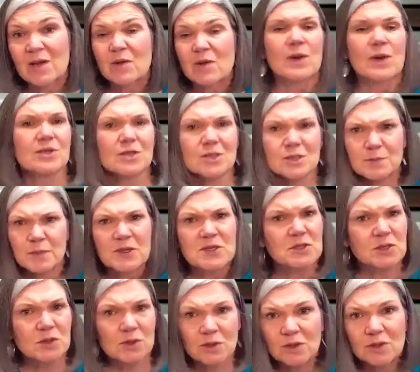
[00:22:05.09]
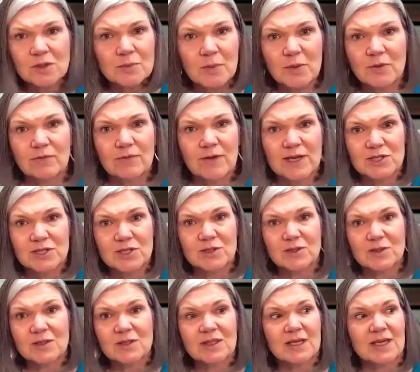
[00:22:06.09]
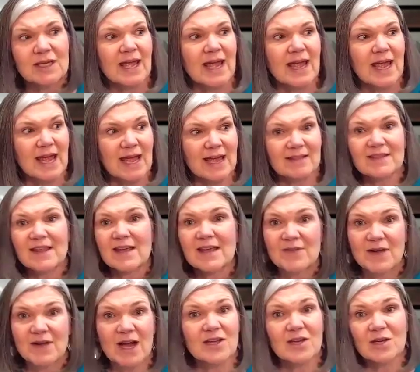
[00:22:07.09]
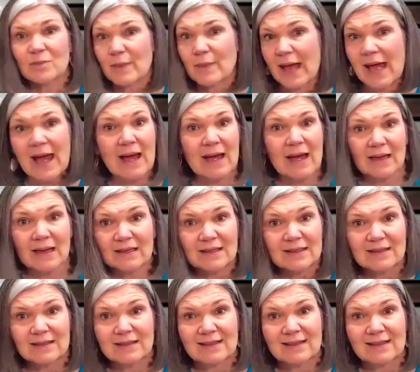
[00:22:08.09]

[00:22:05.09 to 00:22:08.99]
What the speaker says: whether it's personal or professional, and they've got your back.